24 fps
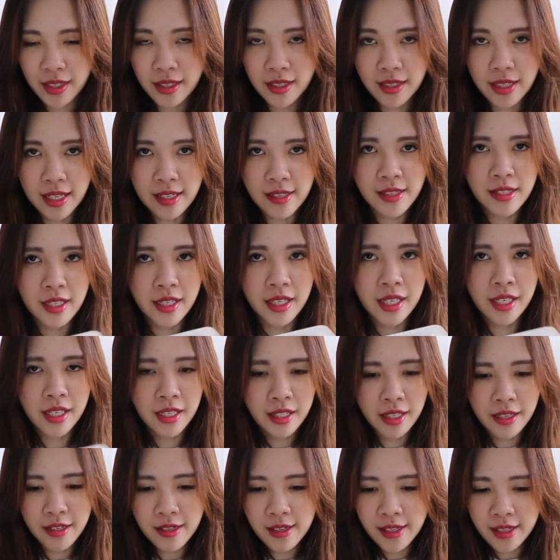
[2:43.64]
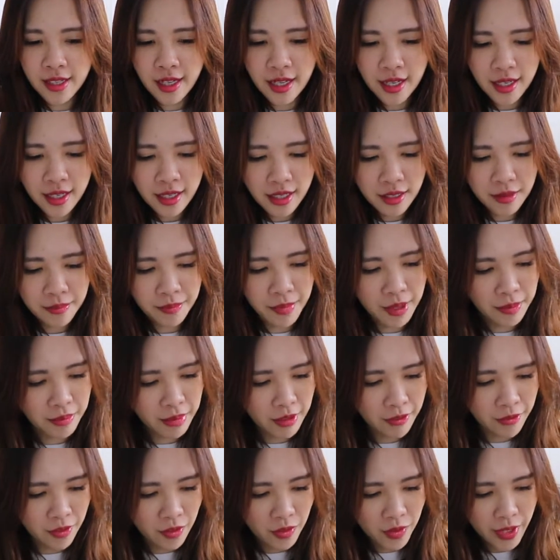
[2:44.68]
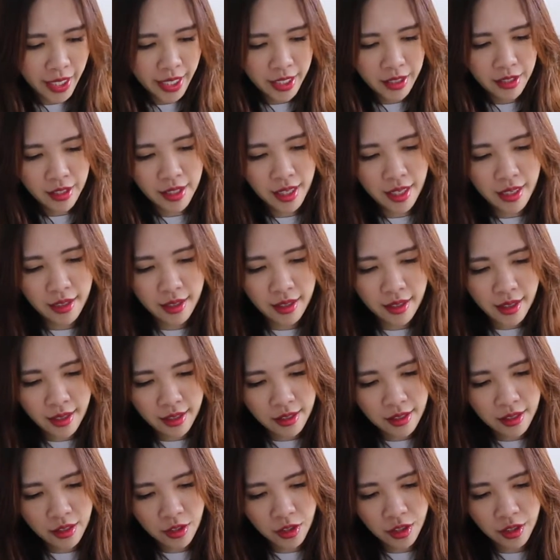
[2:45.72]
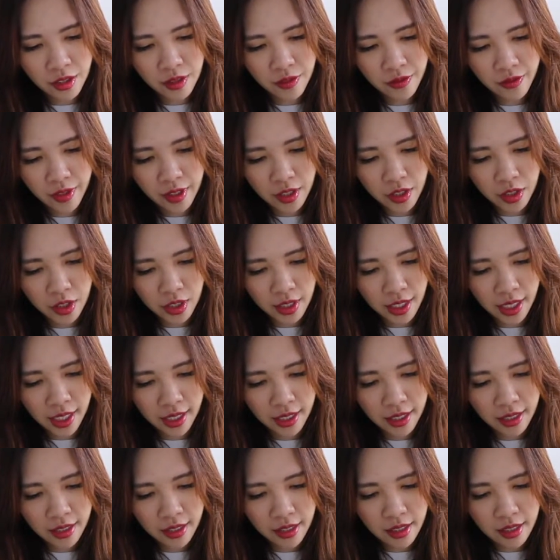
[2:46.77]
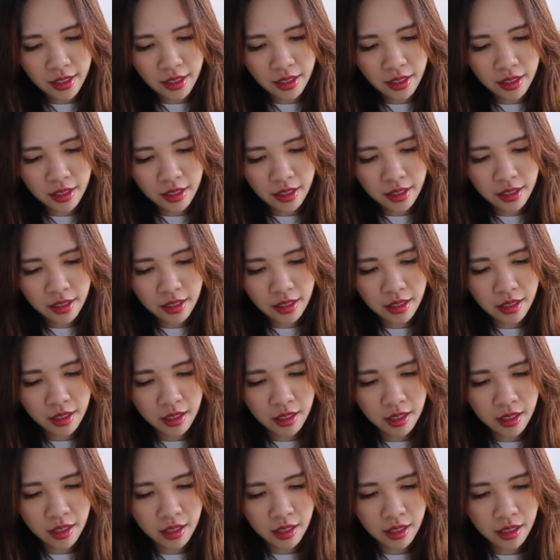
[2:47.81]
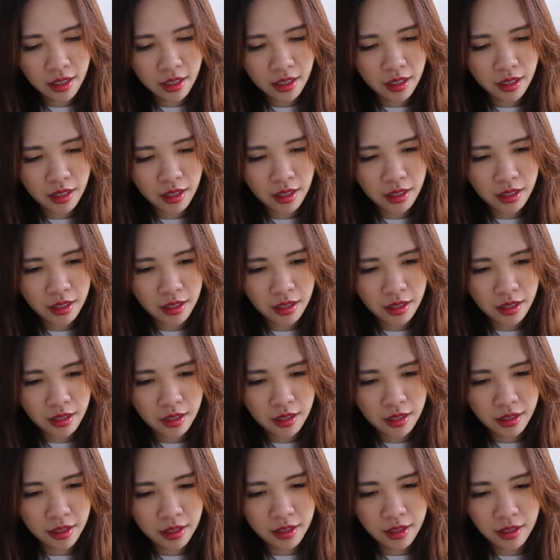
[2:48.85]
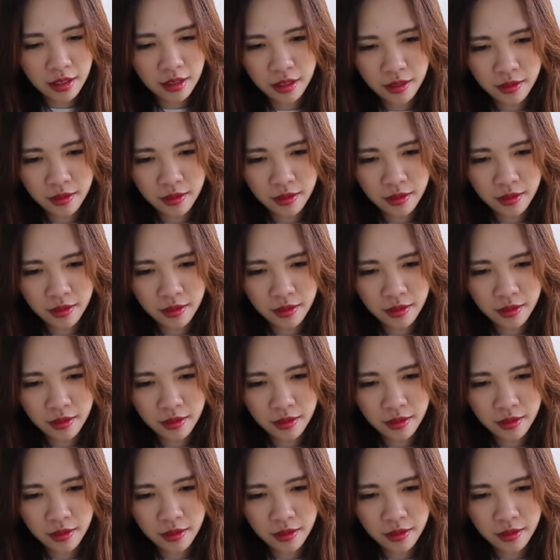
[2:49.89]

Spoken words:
That's the kit inside, but before we get to that, let's just finish cutting this. I